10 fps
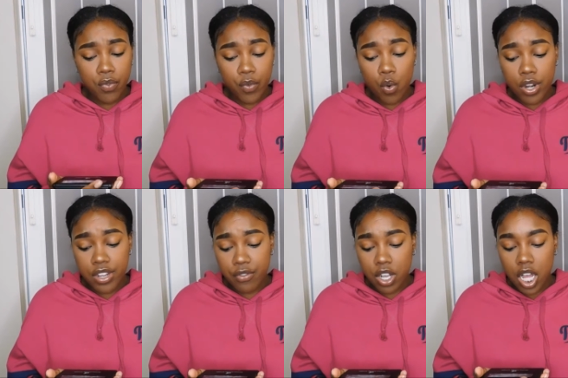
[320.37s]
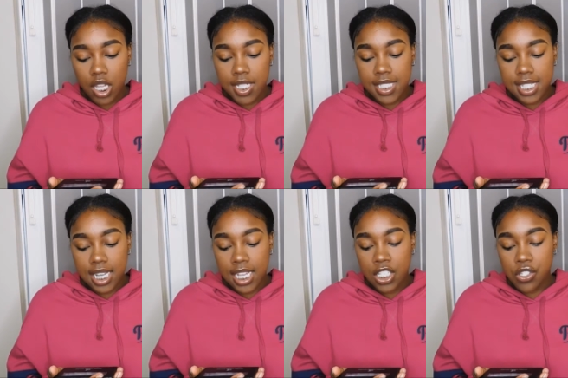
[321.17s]
four different colors in
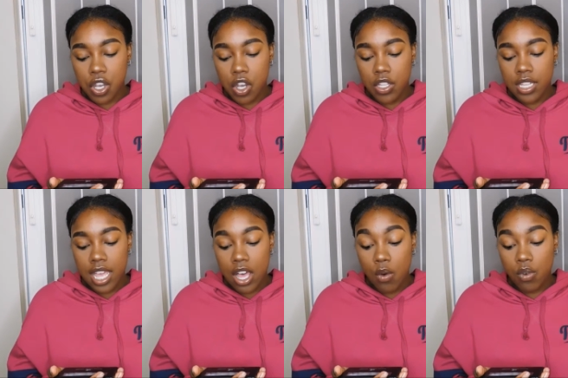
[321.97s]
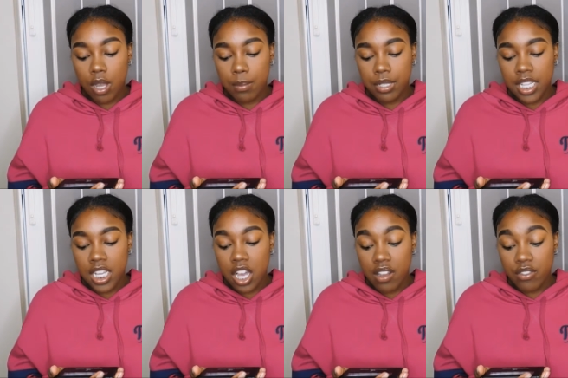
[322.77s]
it and it's called the elf
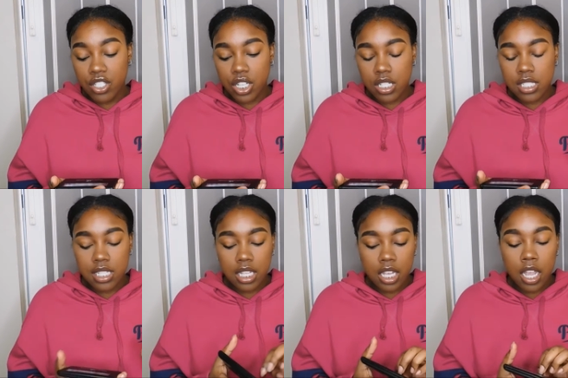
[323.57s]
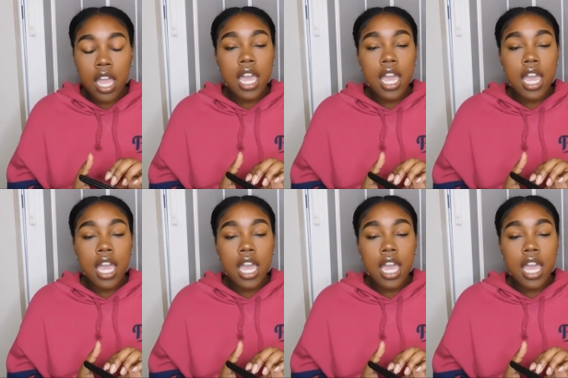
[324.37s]
complete coverage concealer